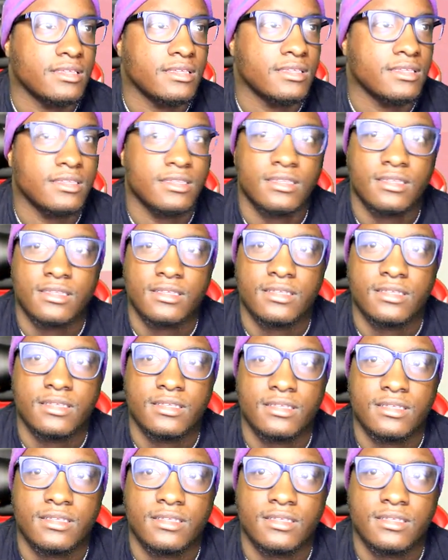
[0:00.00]

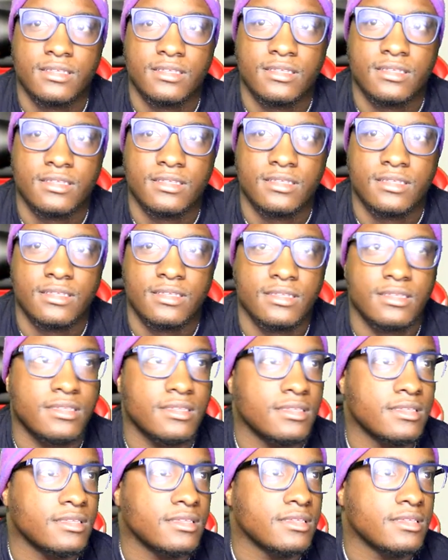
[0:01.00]
(silence)